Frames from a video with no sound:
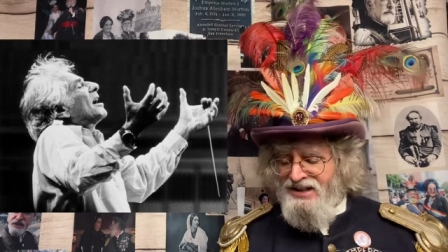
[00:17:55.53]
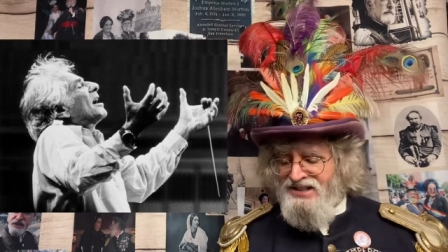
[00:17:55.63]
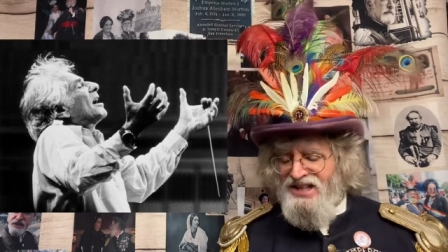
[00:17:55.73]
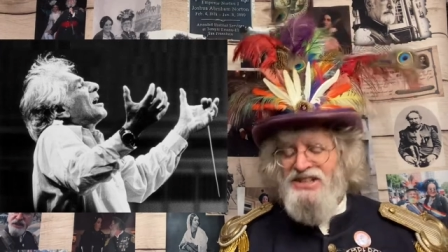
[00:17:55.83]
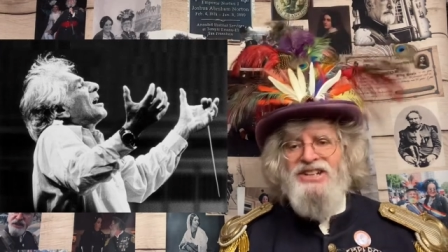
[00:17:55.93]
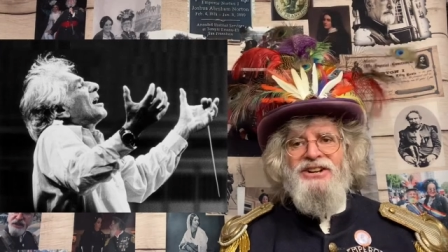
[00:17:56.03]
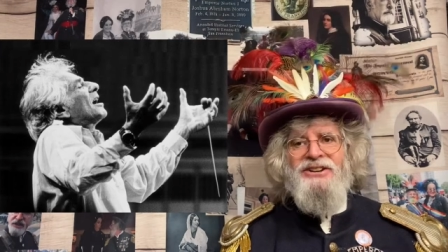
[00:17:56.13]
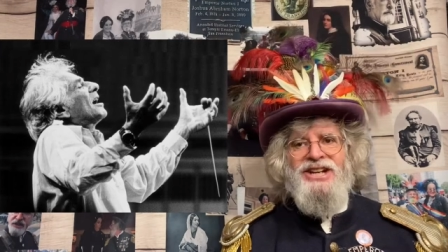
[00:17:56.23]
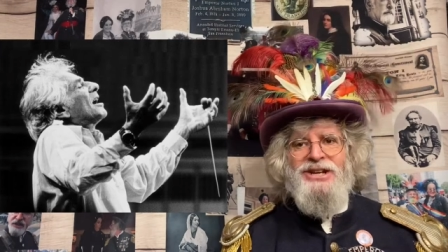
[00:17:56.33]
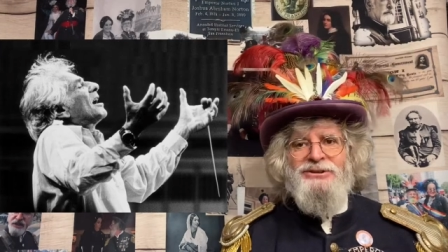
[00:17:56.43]
says here,
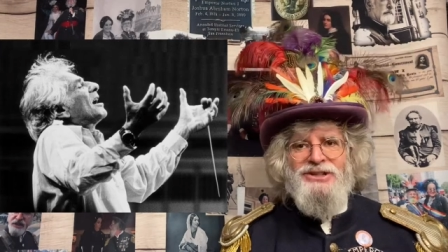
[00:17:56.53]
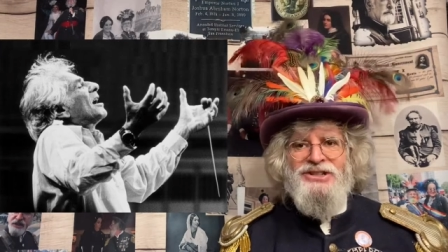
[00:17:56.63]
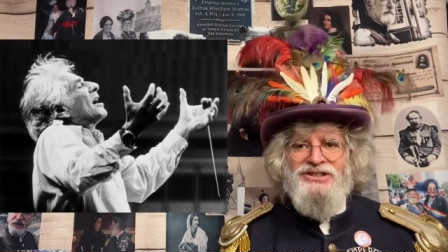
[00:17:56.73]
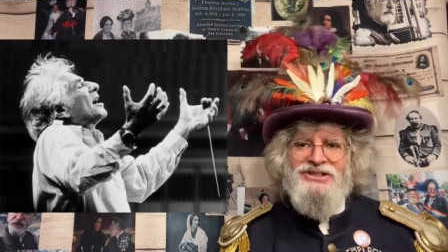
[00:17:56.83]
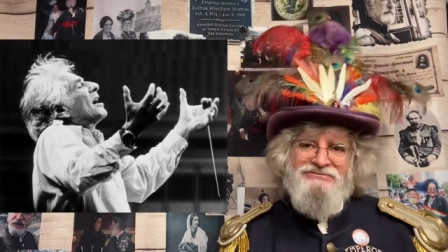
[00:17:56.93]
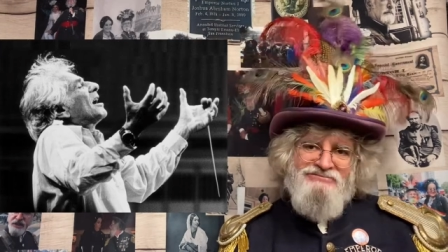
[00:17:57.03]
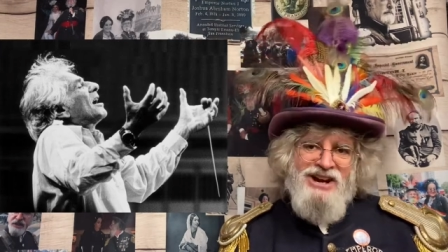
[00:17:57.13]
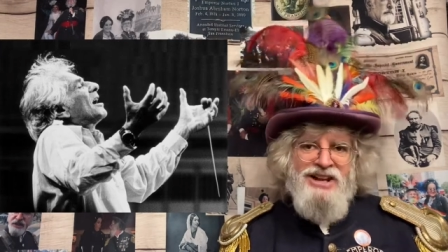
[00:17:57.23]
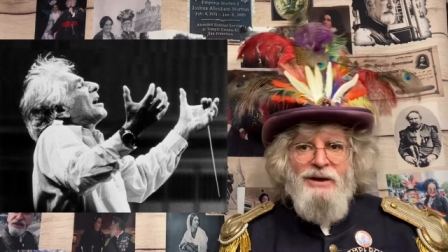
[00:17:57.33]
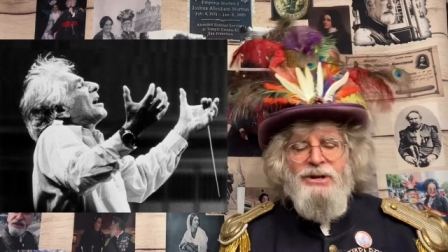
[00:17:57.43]
egotist, and
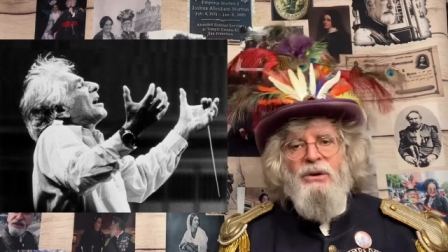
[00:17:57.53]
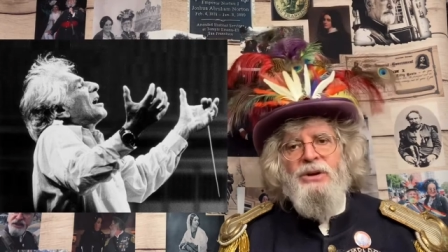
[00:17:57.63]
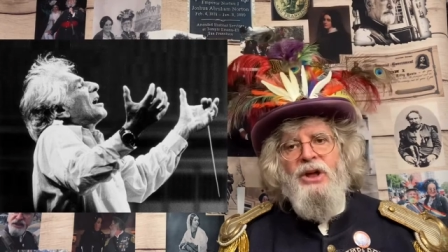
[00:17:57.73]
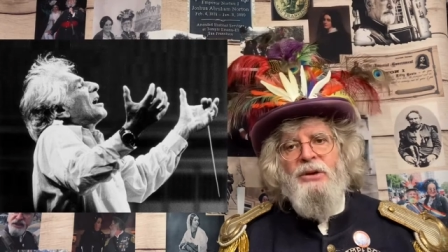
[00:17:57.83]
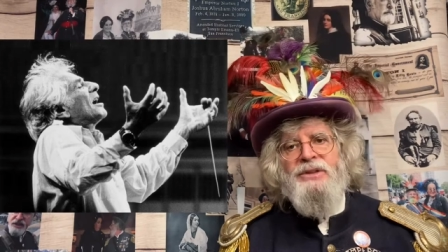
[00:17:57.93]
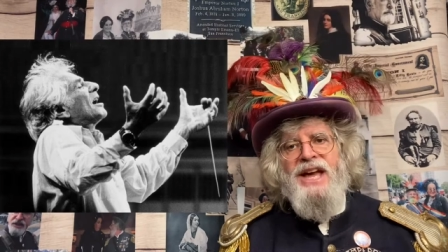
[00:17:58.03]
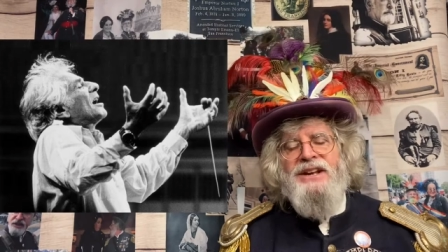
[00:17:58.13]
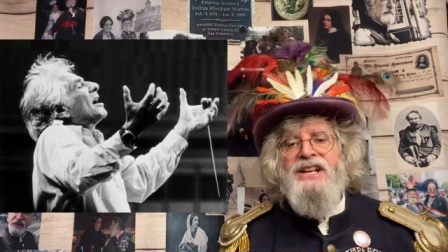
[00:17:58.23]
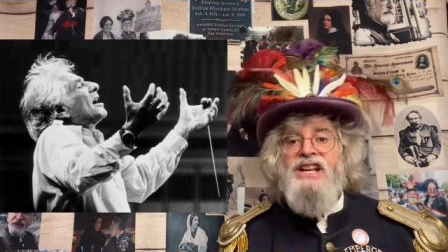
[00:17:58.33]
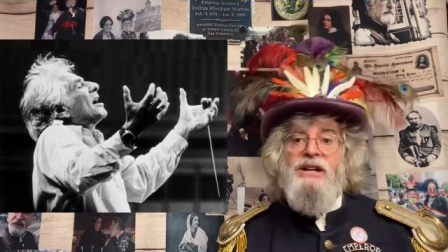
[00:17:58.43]
well, I would go along with
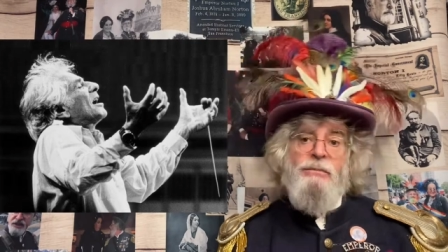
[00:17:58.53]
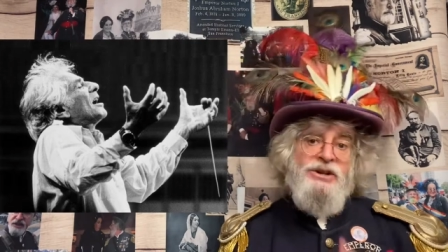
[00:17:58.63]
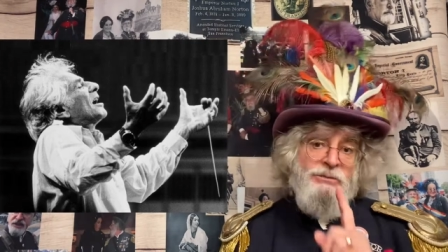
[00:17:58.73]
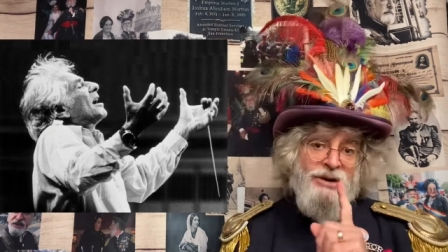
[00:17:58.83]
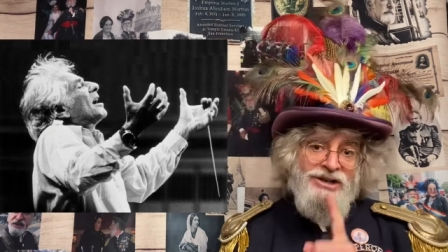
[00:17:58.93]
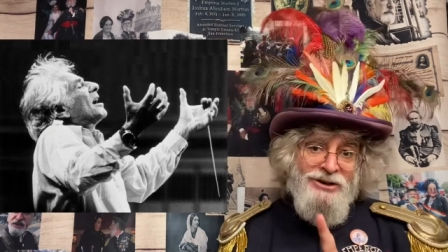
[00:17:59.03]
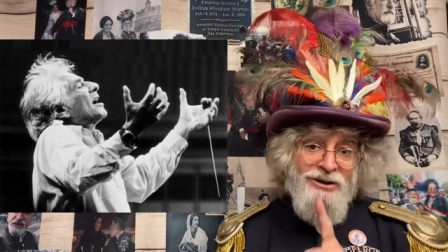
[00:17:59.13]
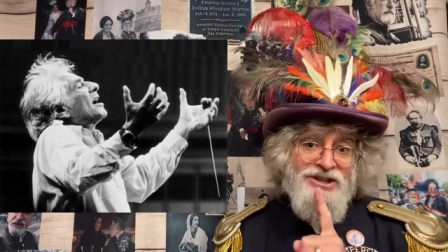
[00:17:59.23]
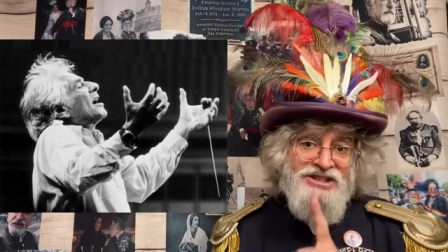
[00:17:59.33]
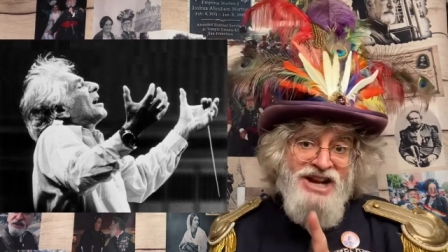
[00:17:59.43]
that. When, when
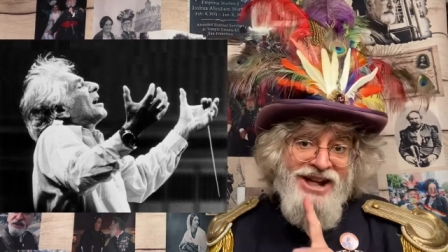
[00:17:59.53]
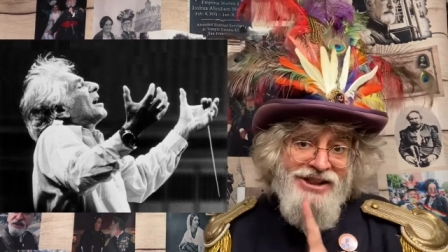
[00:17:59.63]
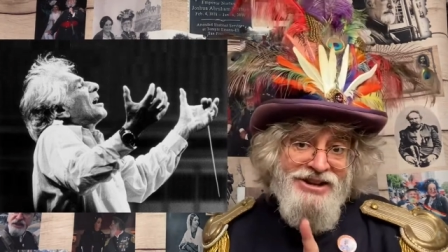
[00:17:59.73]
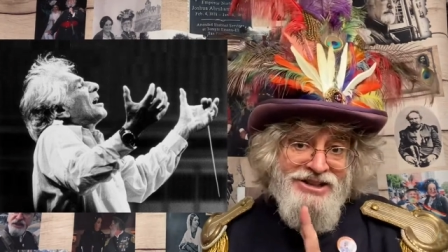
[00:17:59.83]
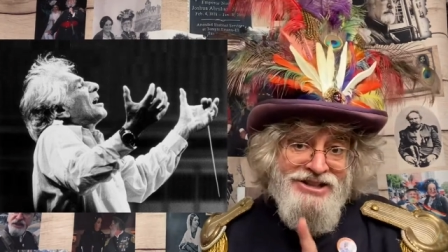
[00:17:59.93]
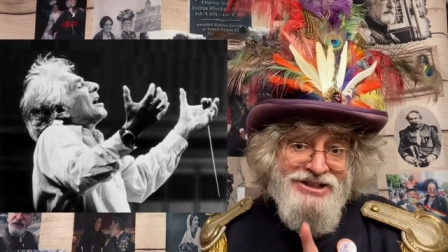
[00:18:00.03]
you're as talented as